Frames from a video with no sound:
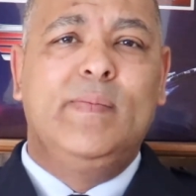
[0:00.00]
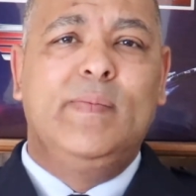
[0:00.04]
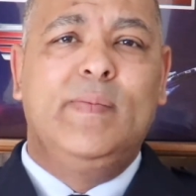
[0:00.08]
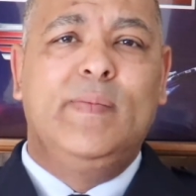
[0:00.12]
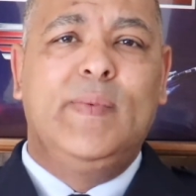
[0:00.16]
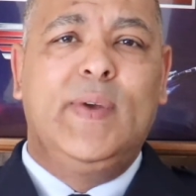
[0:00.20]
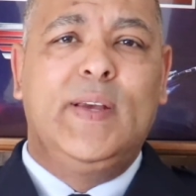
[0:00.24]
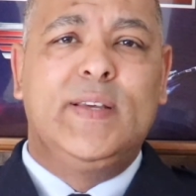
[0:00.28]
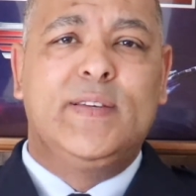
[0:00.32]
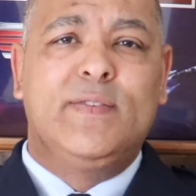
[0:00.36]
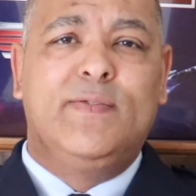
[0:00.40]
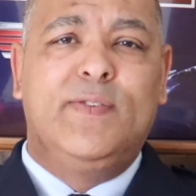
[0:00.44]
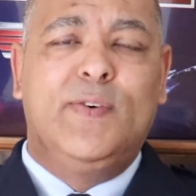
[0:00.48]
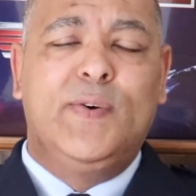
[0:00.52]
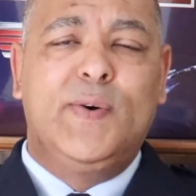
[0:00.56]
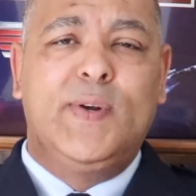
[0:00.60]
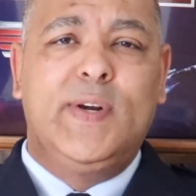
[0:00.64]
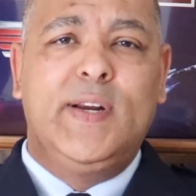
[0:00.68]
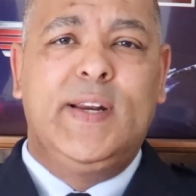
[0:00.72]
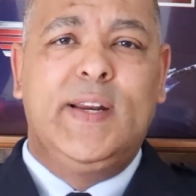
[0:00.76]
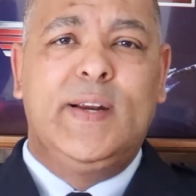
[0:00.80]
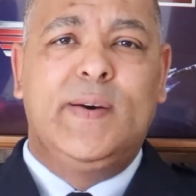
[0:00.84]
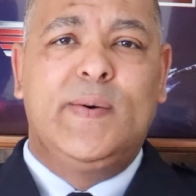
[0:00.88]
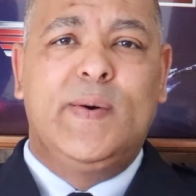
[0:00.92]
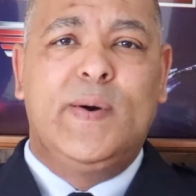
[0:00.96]
as a
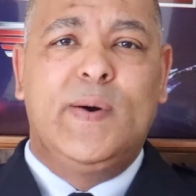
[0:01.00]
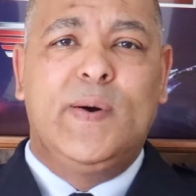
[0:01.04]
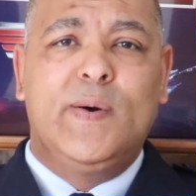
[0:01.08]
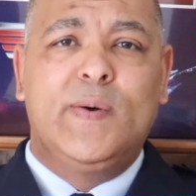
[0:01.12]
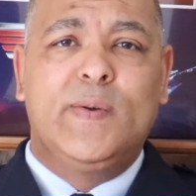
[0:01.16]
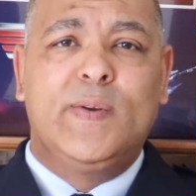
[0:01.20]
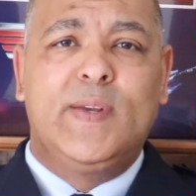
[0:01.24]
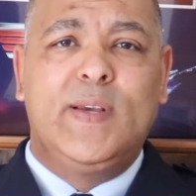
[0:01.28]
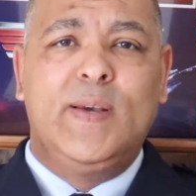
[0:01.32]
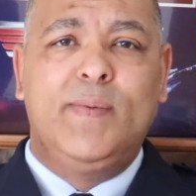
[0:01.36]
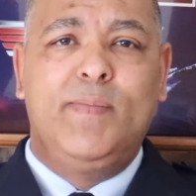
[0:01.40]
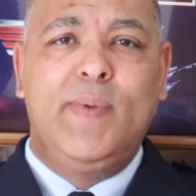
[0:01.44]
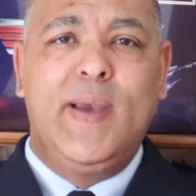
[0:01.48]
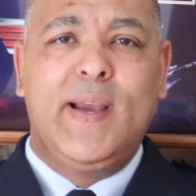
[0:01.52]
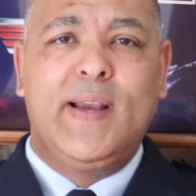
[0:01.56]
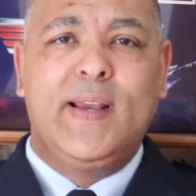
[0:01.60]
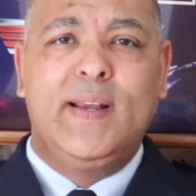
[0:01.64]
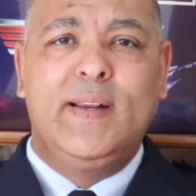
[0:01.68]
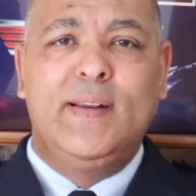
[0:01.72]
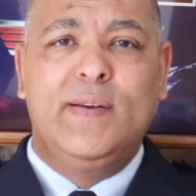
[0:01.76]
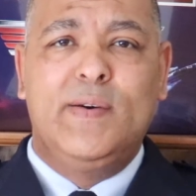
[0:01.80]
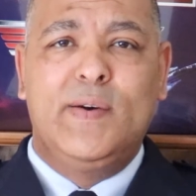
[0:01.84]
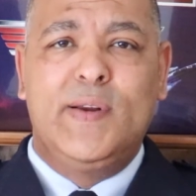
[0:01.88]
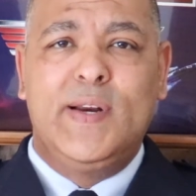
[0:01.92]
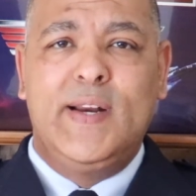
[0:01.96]
14-year-old back
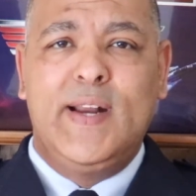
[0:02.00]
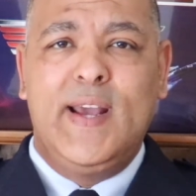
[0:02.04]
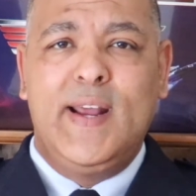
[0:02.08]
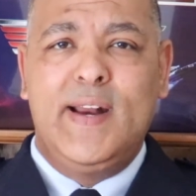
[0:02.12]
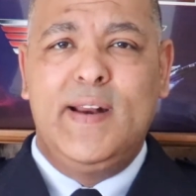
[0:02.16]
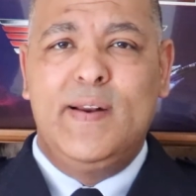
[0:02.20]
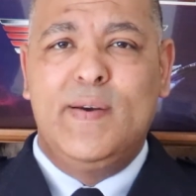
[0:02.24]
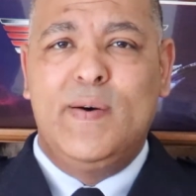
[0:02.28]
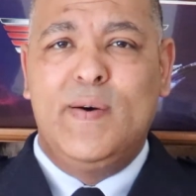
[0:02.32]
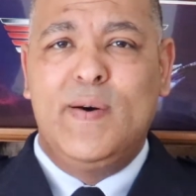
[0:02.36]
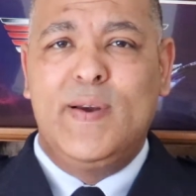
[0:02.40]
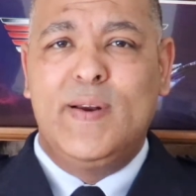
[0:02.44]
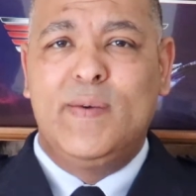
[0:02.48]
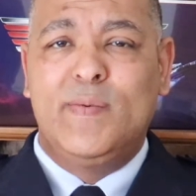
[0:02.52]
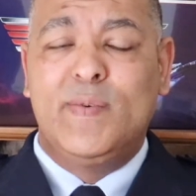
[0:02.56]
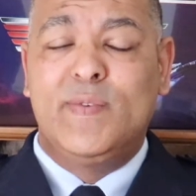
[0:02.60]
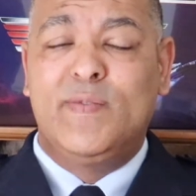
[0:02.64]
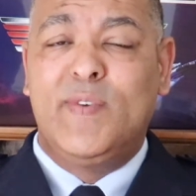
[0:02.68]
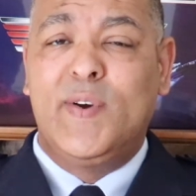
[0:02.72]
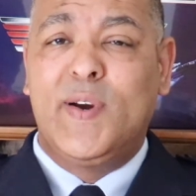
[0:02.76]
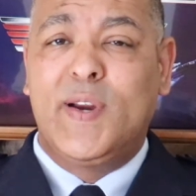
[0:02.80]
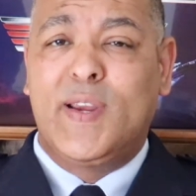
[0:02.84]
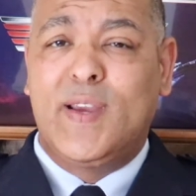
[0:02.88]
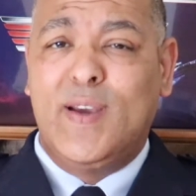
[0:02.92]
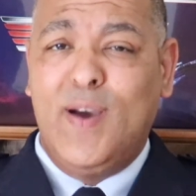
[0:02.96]
in 1989, it was
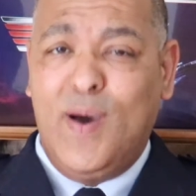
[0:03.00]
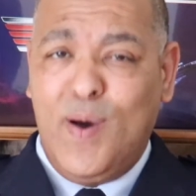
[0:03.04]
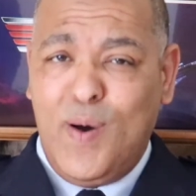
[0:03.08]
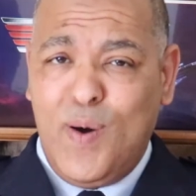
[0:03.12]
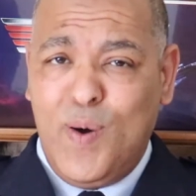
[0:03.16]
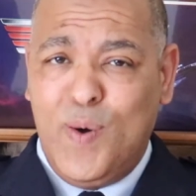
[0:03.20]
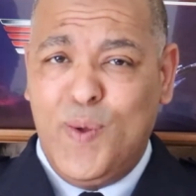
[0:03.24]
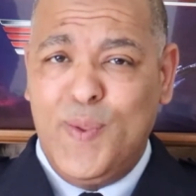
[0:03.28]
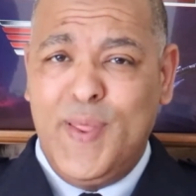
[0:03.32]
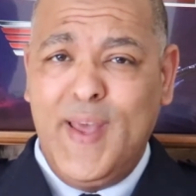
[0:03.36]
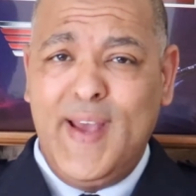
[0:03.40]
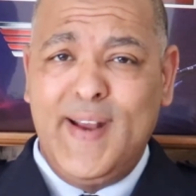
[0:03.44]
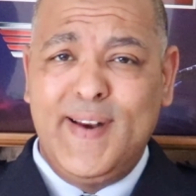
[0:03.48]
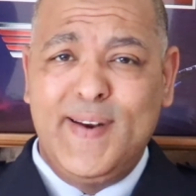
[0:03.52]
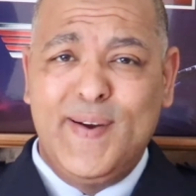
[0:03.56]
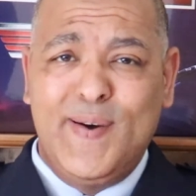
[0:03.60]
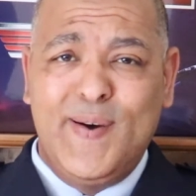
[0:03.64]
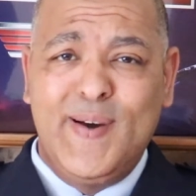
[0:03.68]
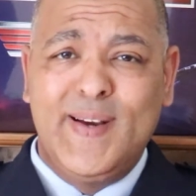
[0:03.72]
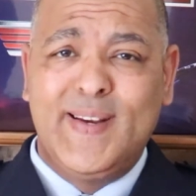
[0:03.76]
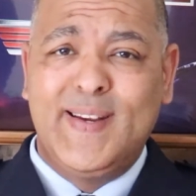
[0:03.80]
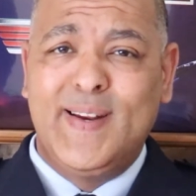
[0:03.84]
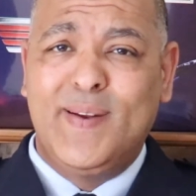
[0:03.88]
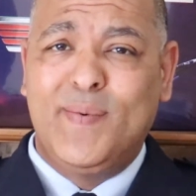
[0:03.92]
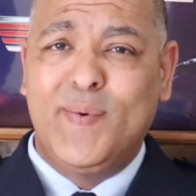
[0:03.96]
very cold that
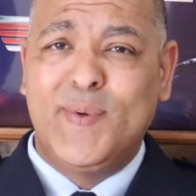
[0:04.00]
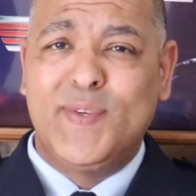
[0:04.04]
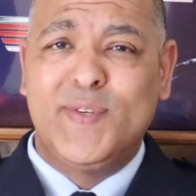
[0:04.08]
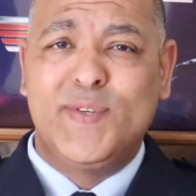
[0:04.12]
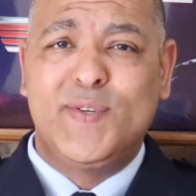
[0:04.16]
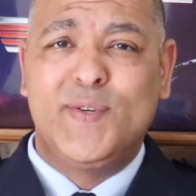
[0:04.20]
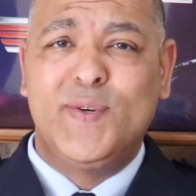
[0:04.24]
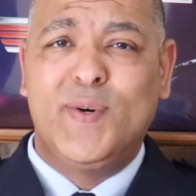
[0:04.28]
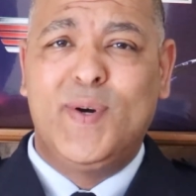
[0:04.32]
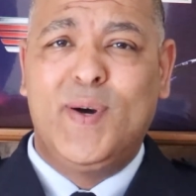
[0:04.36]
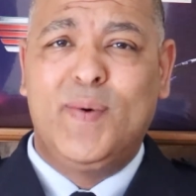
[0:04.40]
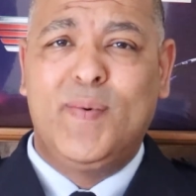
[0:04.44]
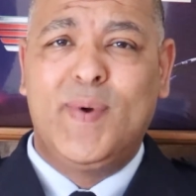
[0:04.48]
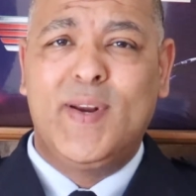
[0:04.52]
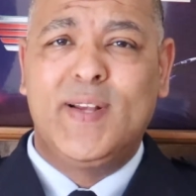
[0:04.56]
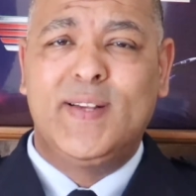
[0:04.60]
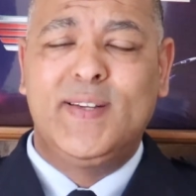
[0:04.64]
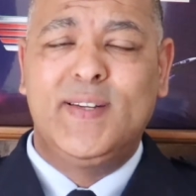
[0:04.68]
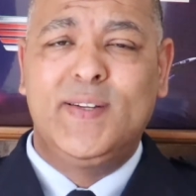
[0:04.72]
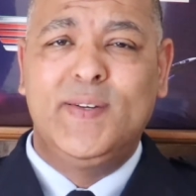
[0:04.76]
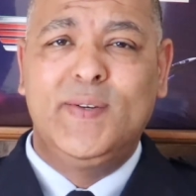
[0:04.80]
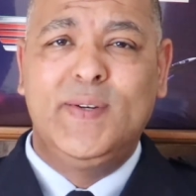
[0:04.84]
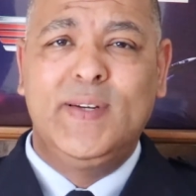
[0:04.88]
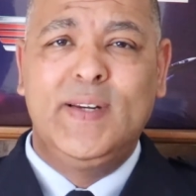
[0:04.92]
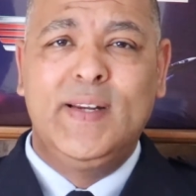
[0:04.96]
night and I wasn't sure I wanted
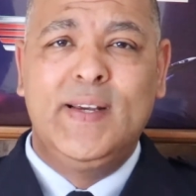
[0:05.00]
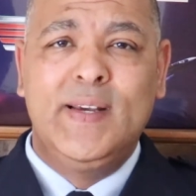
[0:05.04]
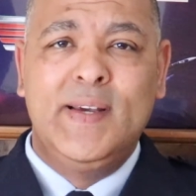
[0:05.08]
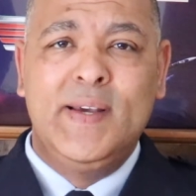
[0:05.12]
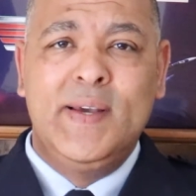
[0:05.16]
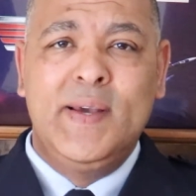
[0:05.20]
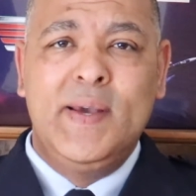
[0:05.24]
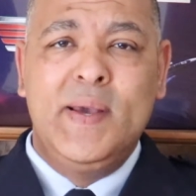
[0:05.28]
to do it,